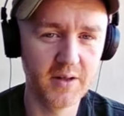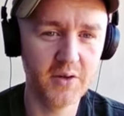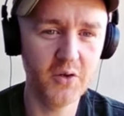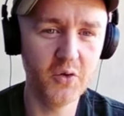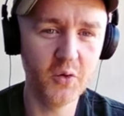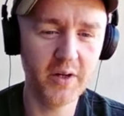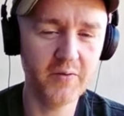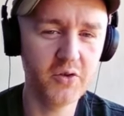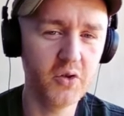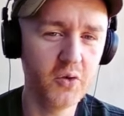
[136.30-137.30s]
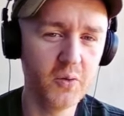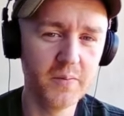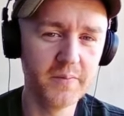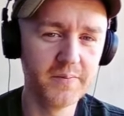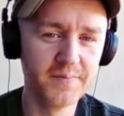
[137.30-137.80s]
You don't have to
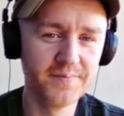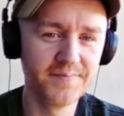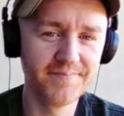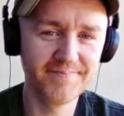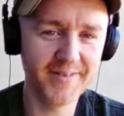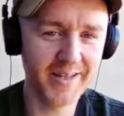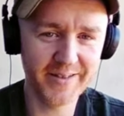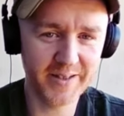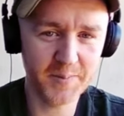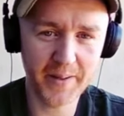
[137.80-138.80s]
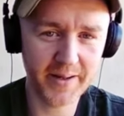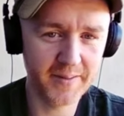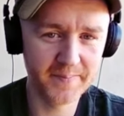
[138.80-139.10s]
get a six-pack.